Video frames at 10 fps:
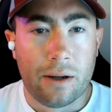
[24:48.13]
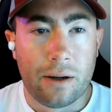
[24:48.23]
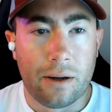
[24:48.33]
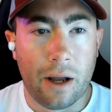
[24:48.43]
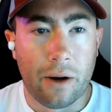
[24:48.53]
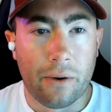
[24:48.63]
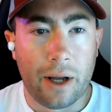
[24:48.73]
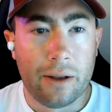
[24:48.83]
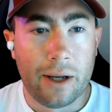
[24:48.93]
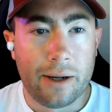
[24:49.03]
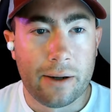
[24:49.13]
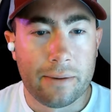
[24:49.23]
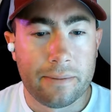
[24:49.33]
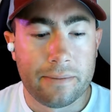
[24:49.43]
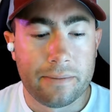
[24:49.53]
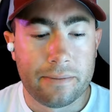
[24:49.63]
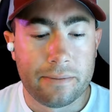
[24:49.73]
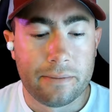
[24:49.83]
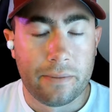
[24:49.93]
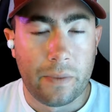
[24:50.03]
no. thought and watching like, it.
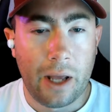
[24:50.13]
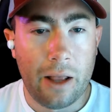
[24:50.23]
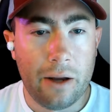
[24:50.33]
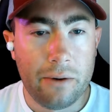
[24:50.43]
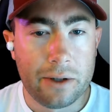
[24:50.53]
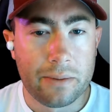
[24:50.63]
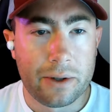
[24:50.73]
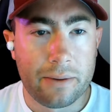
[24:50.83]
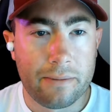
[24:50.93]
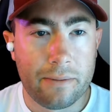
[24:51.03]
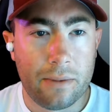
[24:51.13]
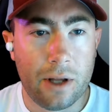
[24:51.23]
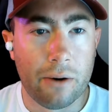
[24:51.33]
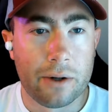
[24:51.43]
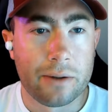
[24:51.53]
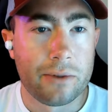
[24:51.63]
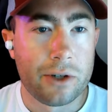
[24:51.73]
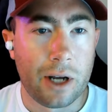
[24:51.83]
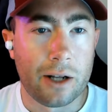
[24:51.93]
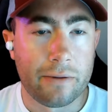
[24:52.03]
And there were some, there were some
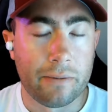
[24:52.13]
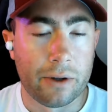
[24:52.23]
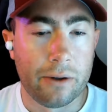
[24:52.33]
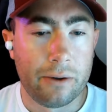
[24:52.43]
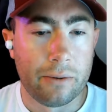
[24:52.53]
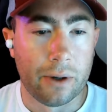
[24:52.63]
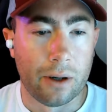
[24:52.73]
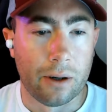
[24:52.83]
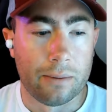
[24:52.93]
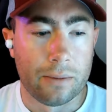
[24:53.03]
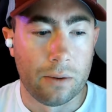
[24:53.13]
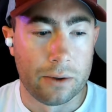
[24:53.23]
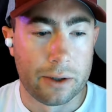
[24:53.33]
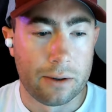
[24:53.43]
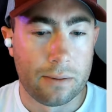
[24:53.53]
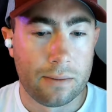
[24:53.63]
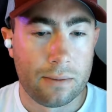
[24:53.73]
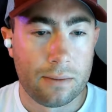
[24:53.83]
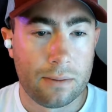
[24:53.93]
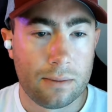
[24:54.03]
shots from Luke where it was,
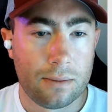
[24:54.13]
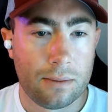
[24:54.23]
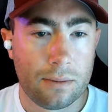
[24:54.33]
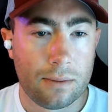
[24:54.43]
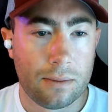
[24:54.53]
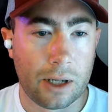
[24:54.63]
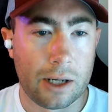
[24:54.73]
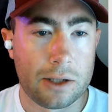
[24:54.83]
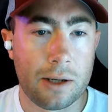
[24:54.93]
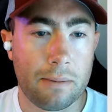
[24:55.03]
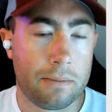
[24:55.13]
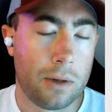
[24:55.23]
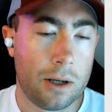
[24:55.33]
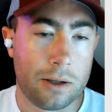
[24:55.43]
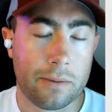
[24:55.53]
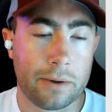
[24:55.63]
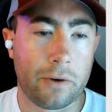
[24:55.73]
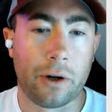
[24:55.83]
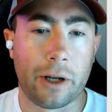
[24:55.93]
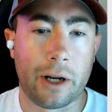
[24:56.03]
like it seemed in terms of
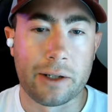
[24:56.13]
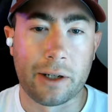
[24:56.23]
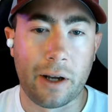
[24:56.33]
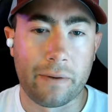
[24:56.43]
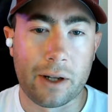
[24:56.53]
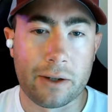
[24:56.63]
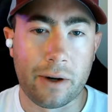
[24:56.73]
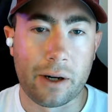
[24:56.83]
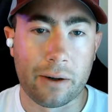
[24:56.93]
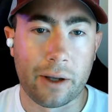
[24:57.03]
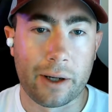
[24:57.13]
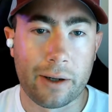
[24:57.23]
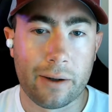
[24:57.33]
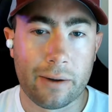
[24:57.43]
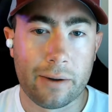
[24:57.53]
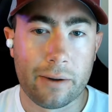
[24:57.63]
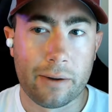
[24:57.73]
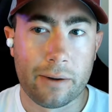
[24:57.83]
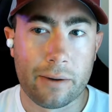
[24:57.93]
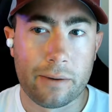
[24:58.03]
calling it a significant strike or like
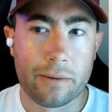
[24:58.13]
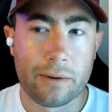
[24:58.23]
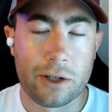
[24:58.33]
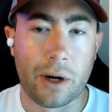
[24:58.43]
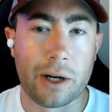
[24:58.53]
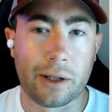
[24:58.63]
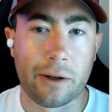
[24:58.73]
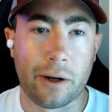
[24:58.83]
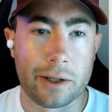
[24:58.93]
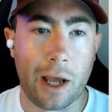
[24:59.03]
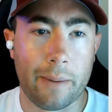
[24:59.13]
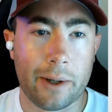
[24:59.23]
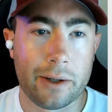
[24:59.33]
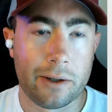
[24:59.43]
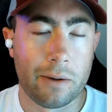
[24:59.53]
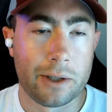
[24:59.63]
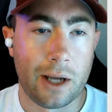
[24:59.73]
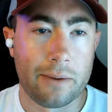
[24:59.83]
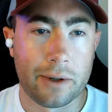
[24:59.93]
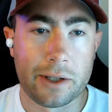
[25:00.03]
strikes that caused damage. There were
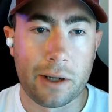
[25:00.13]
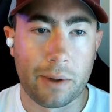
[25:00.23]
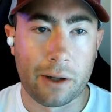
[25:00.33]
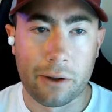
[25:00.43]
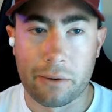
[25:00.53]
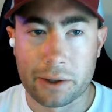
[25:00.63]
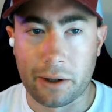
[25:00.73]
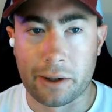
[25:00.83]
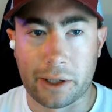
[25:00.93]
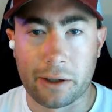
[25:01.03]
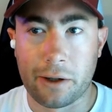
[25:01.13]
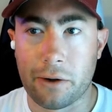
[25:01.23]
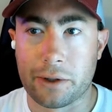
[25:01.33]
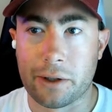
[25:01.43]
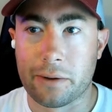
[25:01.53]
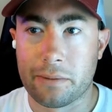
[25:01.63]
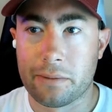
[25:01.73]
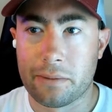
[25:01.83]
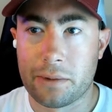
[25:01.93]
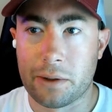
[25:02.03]
times when it seemed like Luke was causing Costa
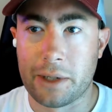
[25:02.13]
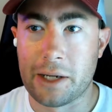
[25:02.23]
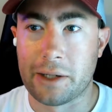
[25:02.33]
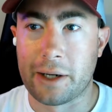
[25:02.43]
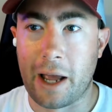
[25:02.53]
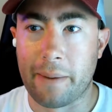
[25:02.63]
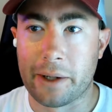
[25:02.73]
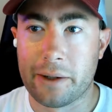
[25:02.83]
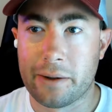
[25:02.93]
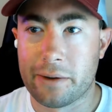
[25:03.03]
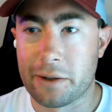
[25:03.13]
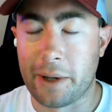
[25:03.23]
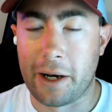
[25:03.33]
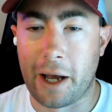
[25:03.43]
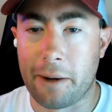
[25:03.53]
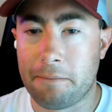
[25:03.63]
some decent damage, despite not